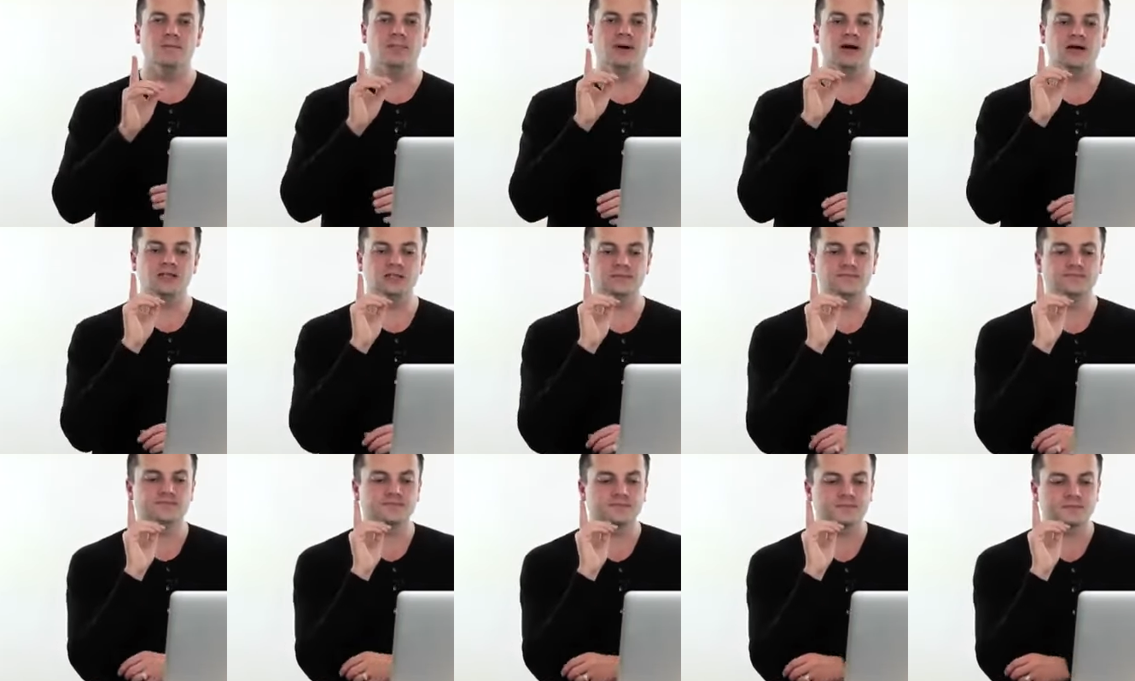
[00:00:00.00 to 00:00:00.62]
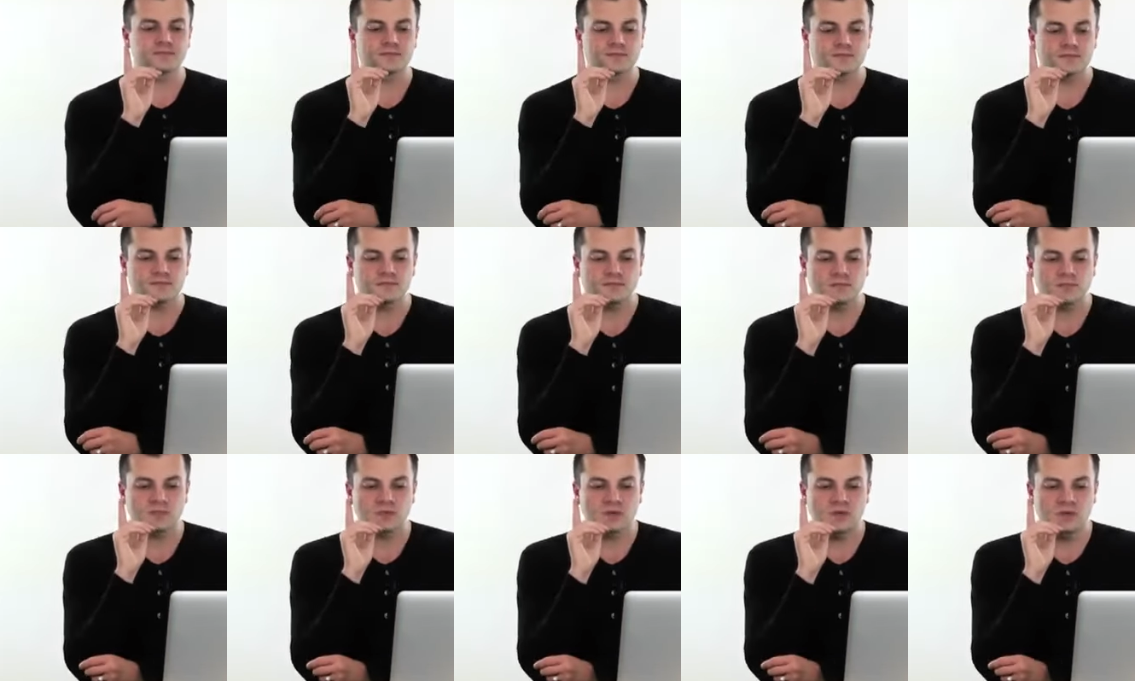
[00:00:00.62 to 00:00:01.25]
But
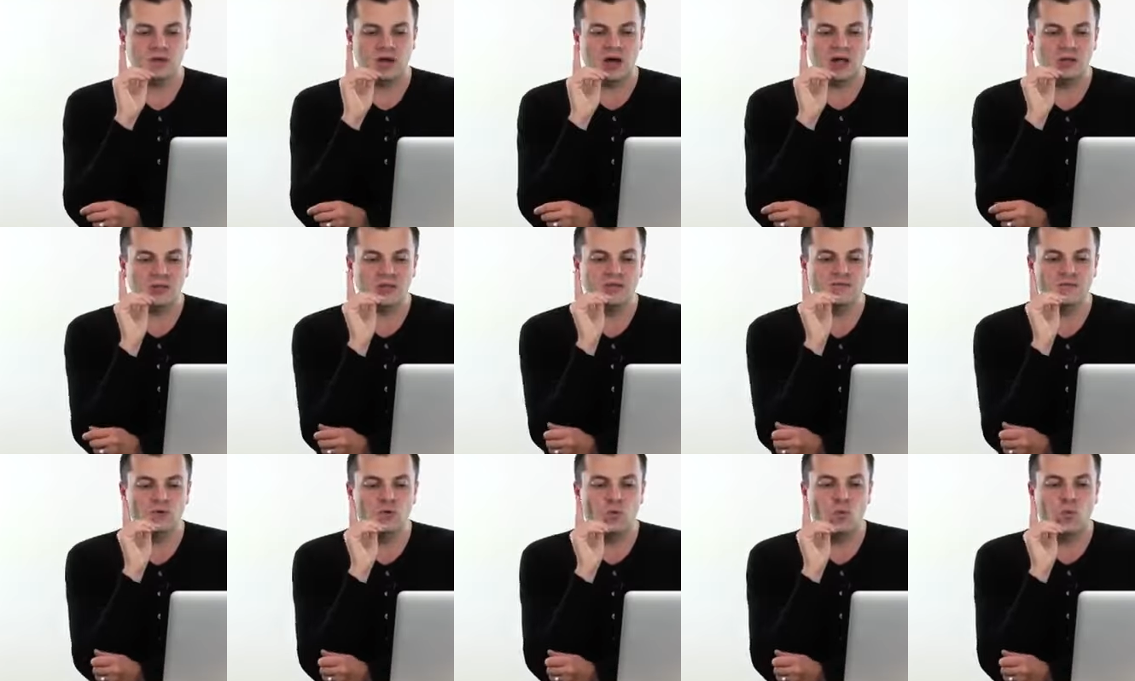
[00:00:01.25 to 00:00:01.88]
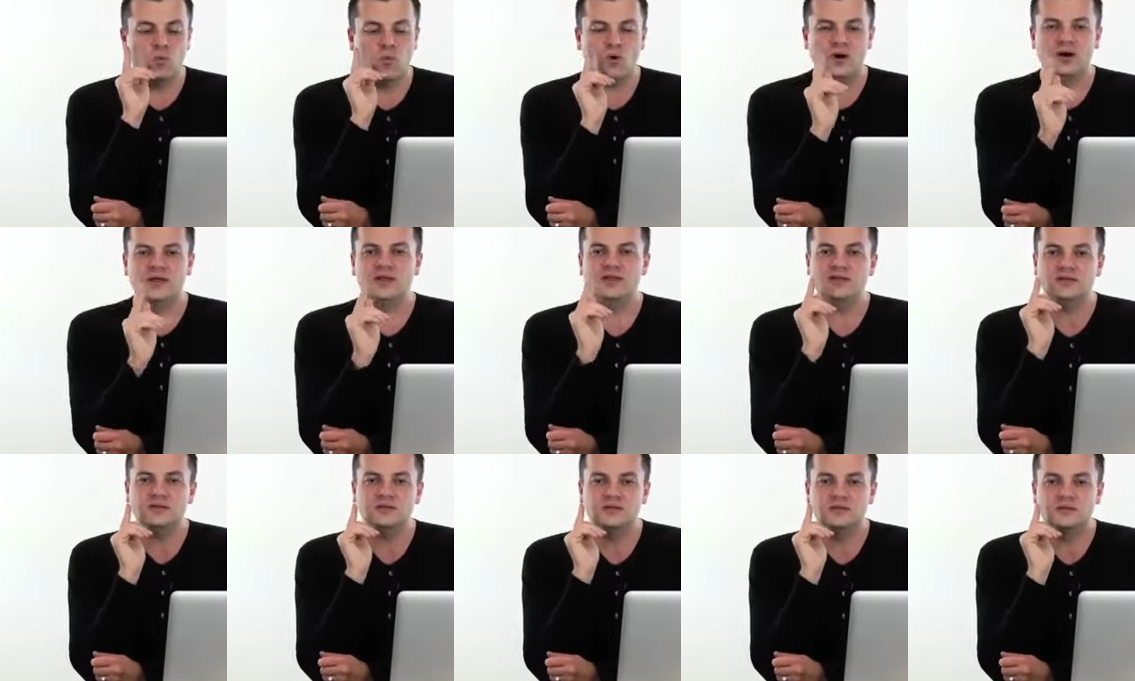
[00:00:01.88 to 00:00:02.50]
I'll give you
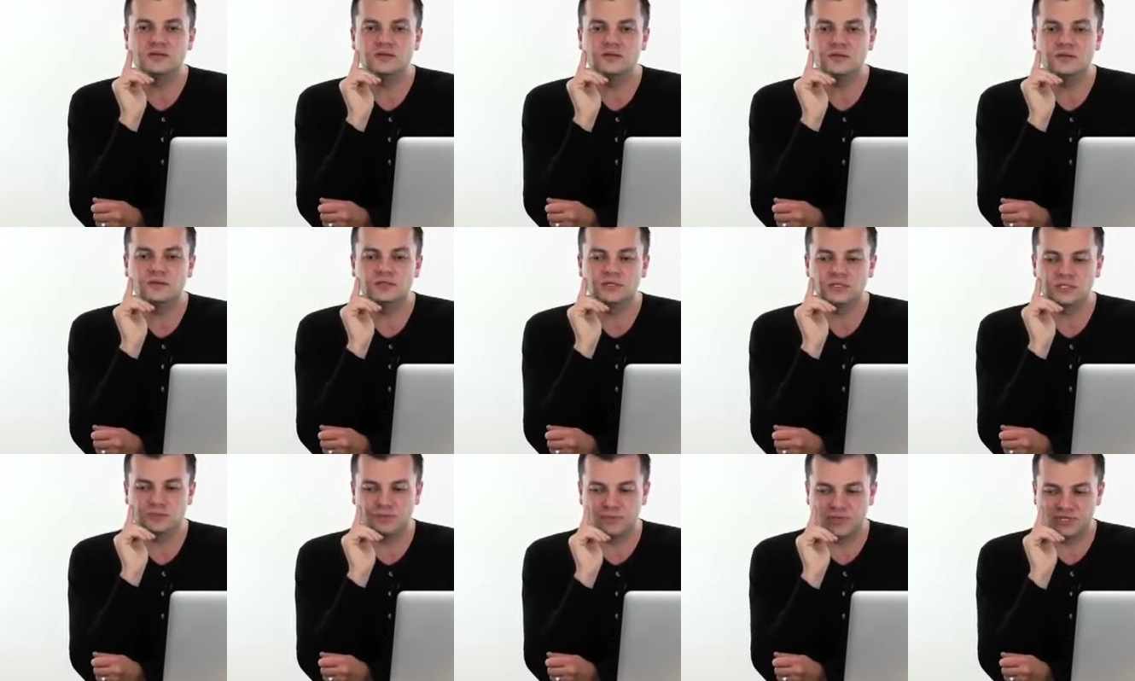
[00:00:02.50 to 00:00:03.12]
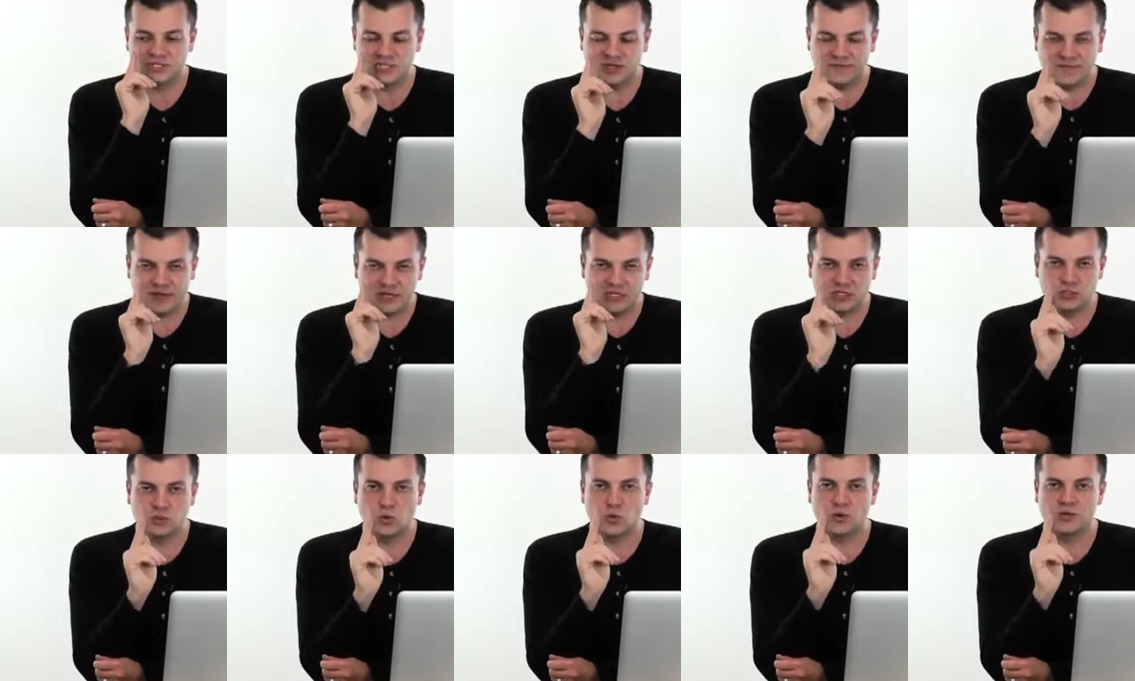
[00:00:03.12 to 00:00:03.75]
one
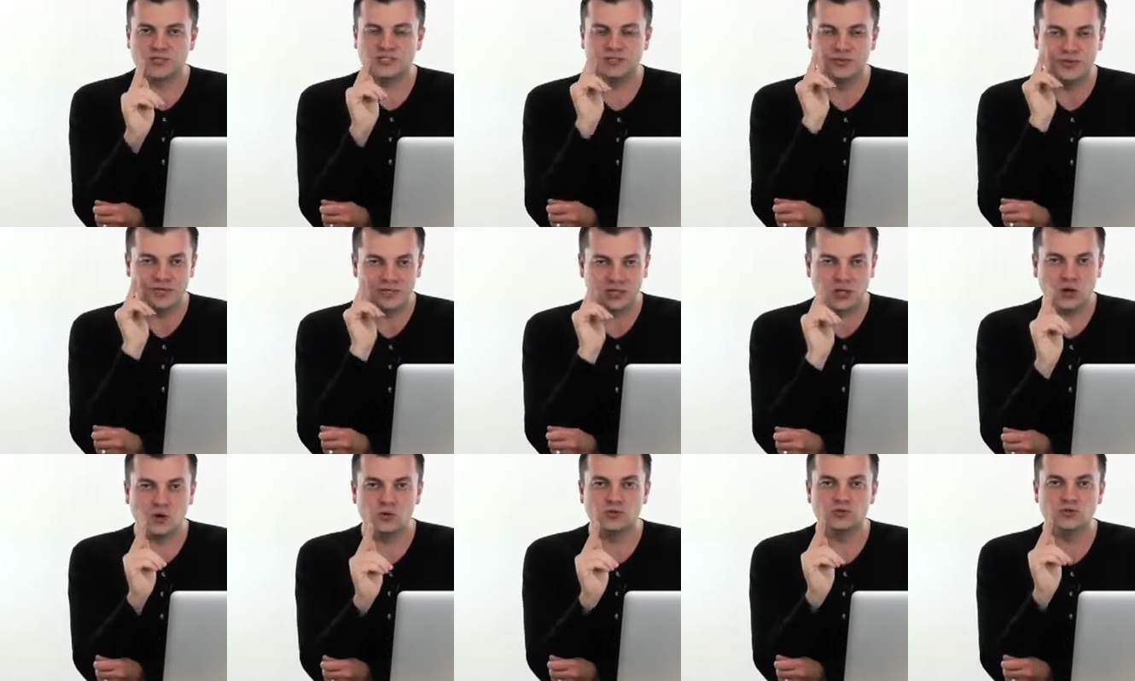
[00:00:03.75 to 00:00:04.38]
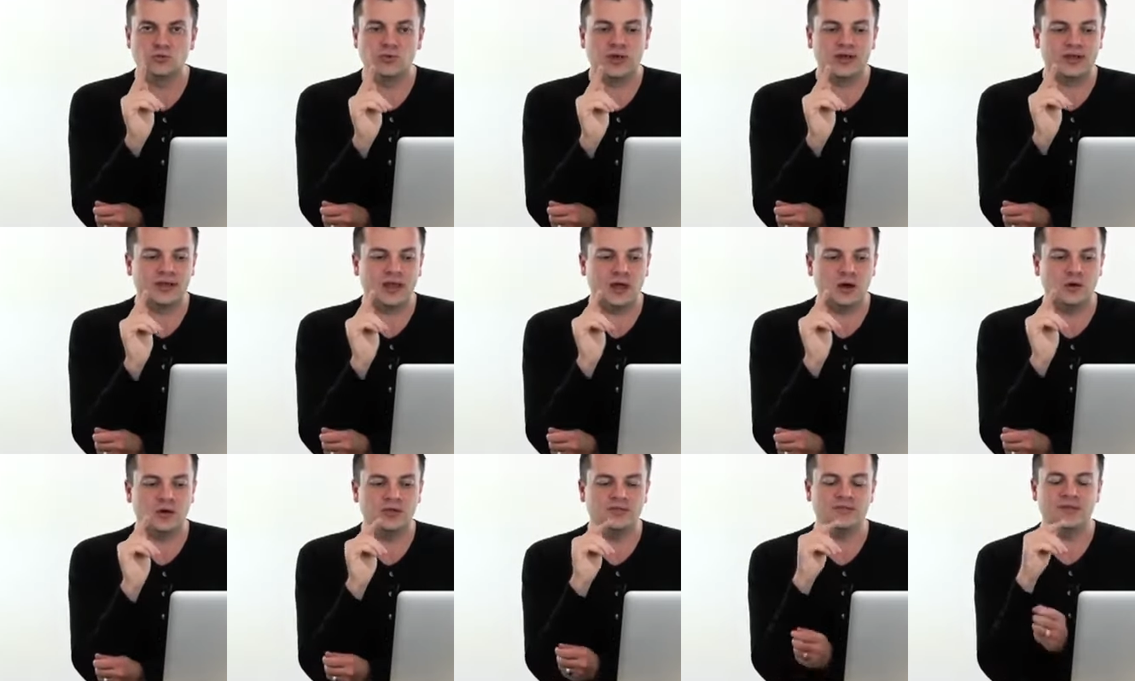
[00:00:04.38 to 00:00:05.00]
specific source you can go to right
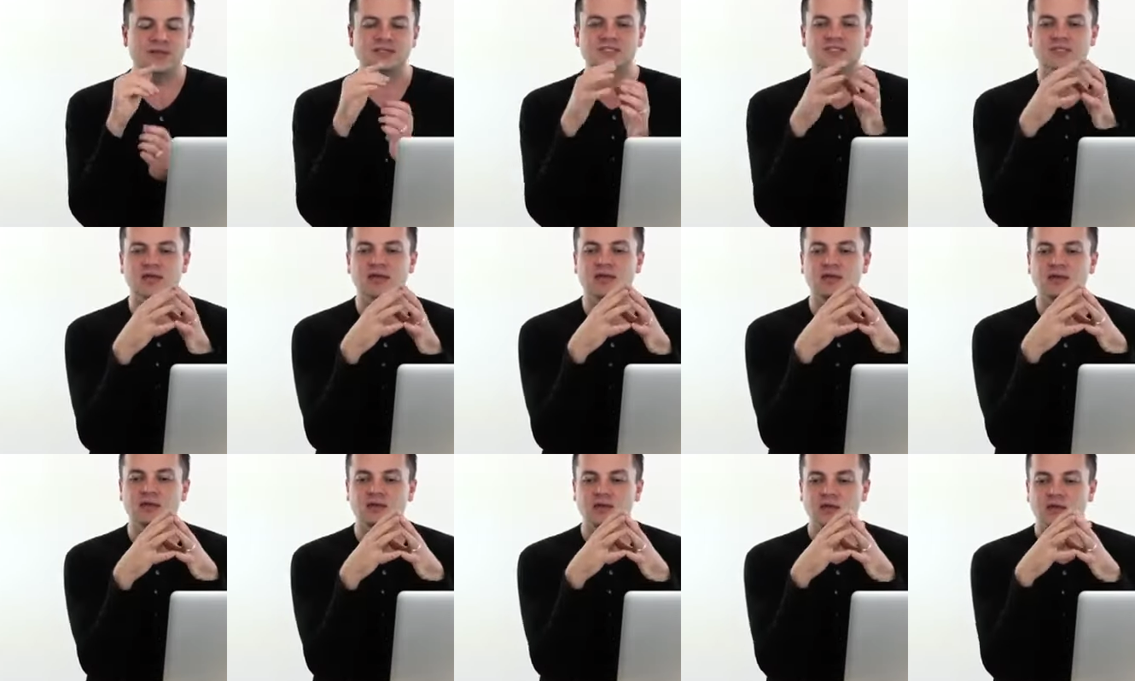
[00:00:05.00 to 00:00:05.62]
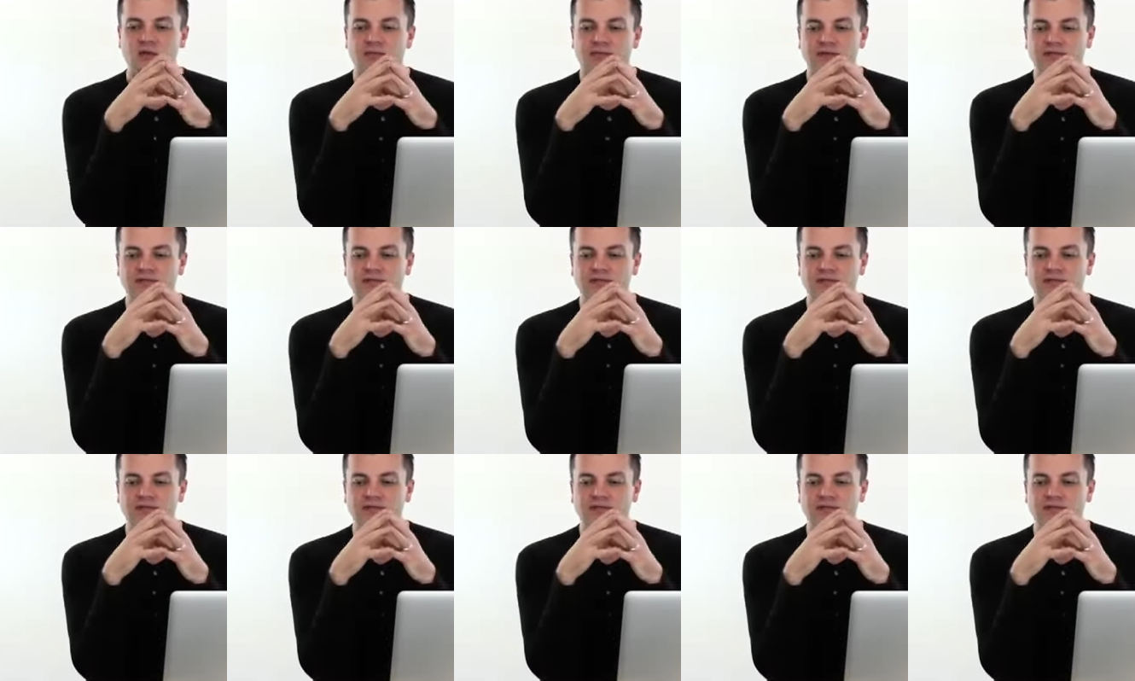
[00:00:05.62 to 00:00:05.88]
now, and that's a